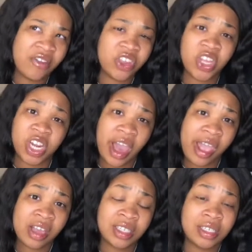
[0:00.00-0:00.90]
or
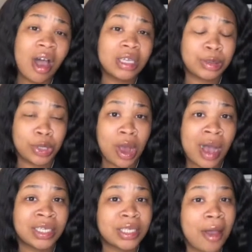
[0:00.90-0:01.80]
38 on some
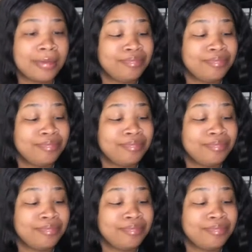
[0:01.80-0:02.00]
Crocs so